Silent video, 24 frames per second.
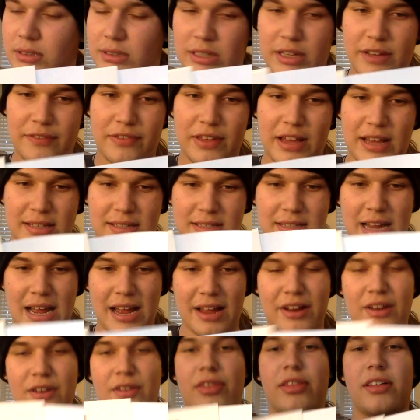If that's
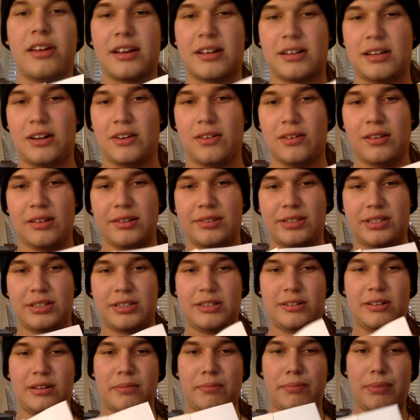not your thing, don't listen
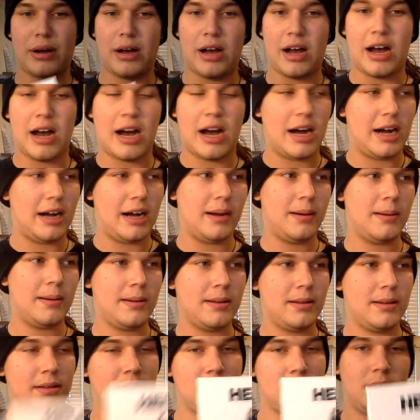to it. But uh,
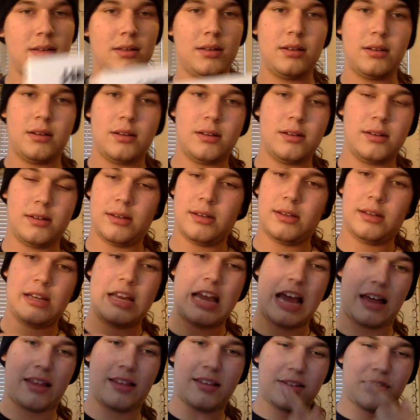
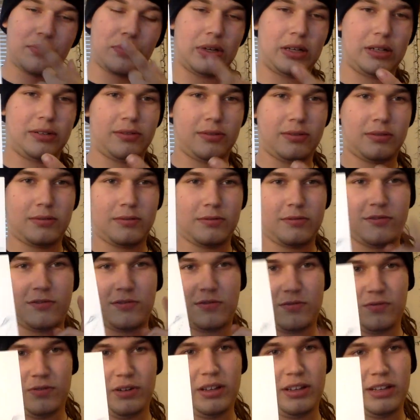yeah, this one
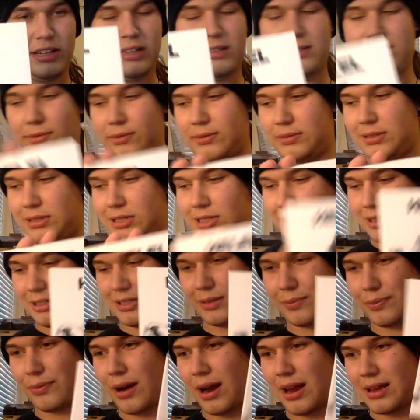really was a
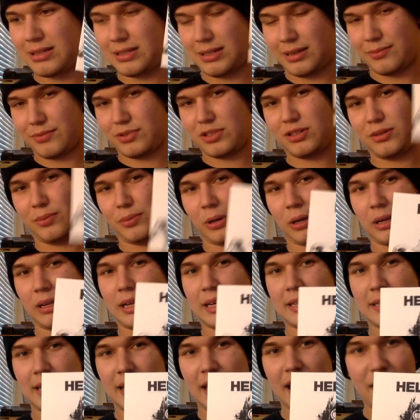surprise, and I'm super
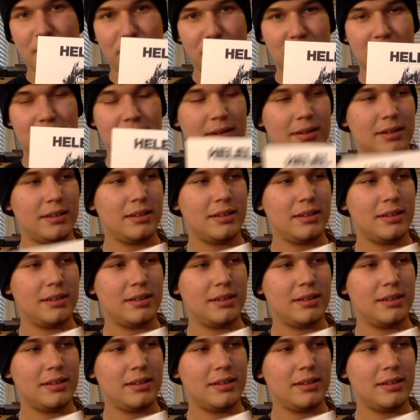glad to have it.